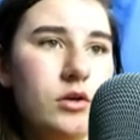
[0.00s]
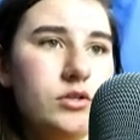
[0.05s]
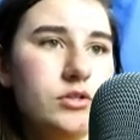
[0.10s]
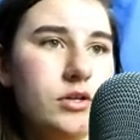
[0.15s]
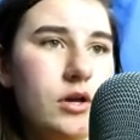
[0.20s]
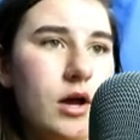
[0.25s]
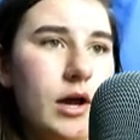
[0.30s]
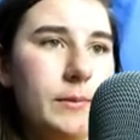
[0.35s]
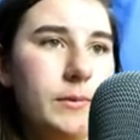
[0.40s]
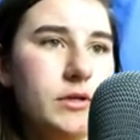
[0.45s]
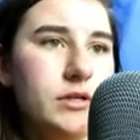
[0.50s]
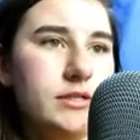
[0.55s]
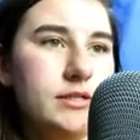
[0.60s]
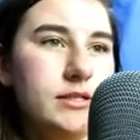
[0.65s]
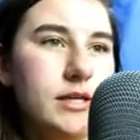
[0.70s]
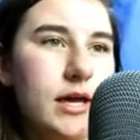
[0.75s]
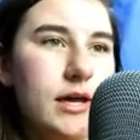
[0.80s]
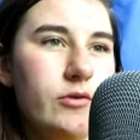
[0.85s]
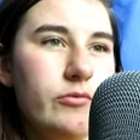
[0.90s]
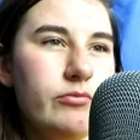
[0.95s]
So I'm going to
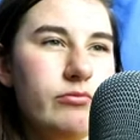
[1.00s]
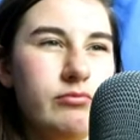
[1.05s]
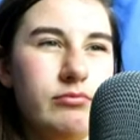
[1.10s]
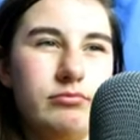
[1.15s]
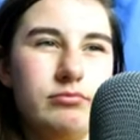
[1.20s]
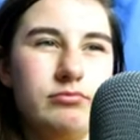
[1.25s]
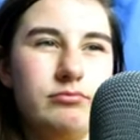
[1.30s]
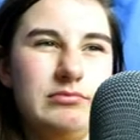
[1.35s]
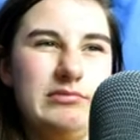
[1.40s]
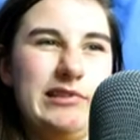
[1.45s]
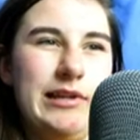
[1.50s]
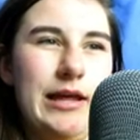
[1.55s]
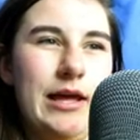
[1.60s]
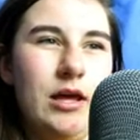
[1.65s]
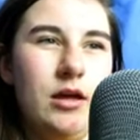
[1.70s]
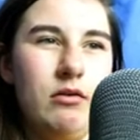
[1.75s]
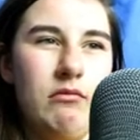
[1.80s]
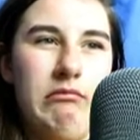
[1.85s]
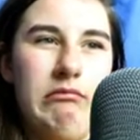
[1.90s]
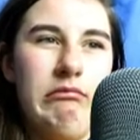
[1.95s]
say,
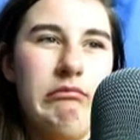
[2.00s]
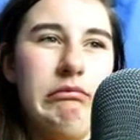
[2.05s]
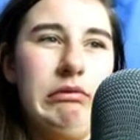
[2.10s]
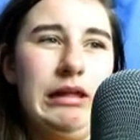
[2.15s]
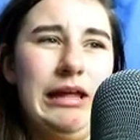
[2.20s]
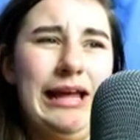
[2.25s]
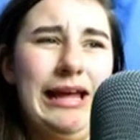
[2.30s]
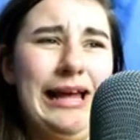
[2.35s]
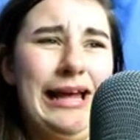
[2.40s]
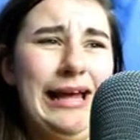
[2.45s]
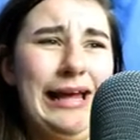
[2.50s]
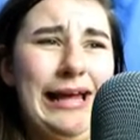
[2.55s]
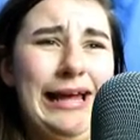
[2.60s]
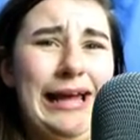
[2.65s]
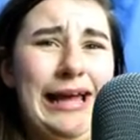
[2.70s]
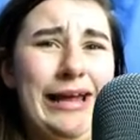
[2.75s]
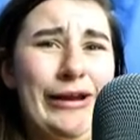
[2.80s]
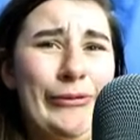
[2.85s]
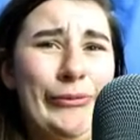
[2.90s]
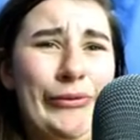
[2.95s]
I
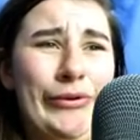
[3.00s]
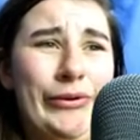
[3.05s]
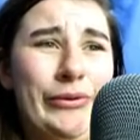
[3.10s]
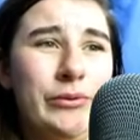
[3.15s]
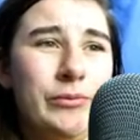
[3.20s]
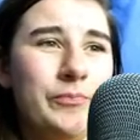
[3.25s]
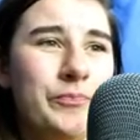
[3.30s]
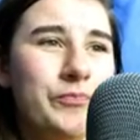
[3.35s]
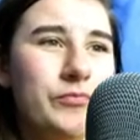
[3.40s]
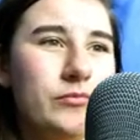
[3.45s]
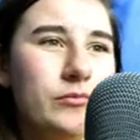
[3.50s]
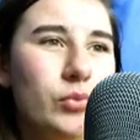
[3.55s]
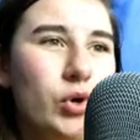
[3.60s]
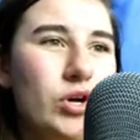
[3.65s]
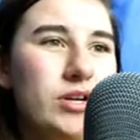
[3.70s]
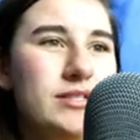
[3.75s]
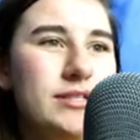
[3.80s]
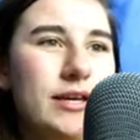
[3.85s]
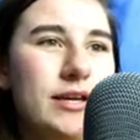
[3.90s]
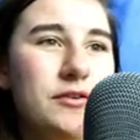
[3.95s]
don't know.
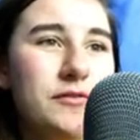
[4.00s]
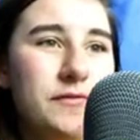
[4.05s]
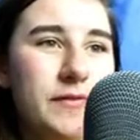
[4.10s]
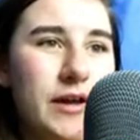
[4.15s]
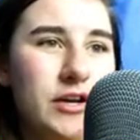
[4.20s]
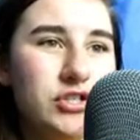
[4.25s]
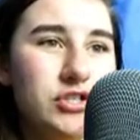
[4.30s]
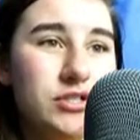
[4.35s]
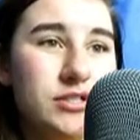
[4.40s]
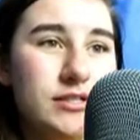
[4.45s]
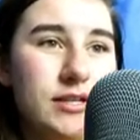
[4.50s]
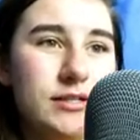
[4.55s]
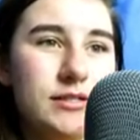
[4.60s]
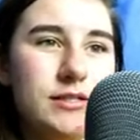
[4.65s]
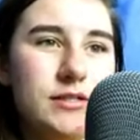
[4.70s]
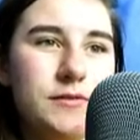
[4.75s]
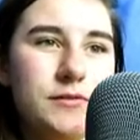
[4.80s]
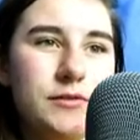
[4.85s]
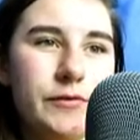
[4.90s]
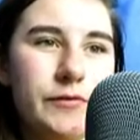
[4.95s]
Prone to ear infections,
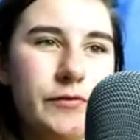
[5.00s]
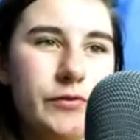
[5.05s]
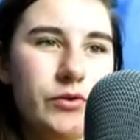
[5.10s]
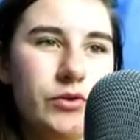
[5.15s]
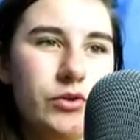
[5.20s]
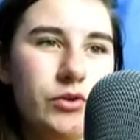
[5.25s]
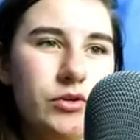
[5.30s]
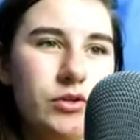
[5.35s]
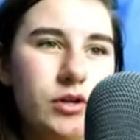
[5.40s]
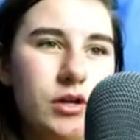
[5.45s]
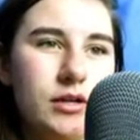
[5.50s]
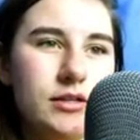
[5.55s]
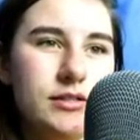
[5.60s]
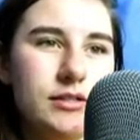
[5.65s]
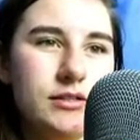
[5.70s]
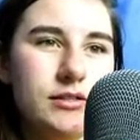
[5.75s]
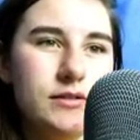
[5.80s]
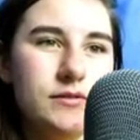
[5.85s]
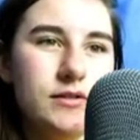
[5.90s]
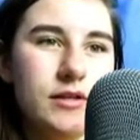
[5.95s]
sensitive to food,
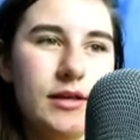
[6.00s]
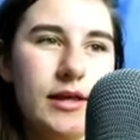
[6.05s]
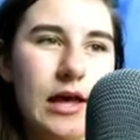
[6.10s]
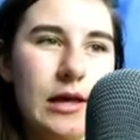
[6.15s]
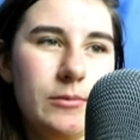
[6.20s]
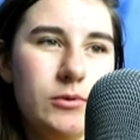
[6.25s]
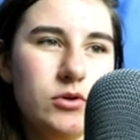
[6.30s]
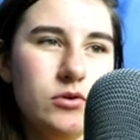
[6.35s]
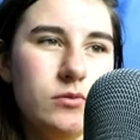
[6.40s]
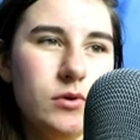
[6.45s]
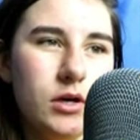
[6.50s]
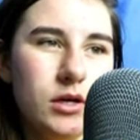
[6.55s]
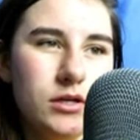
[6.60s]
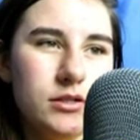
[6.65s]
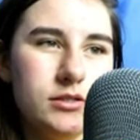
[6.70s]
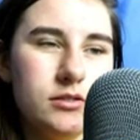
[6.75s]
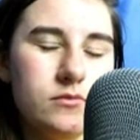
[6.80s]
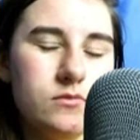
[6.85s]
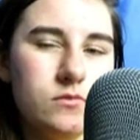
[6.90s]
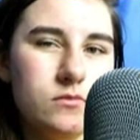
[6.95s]
addictives, and chemical
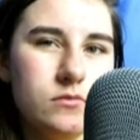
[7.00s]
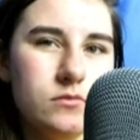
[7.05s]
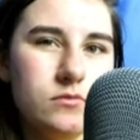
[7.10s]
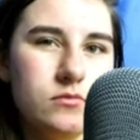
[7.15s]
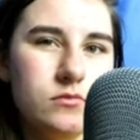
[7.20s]
products.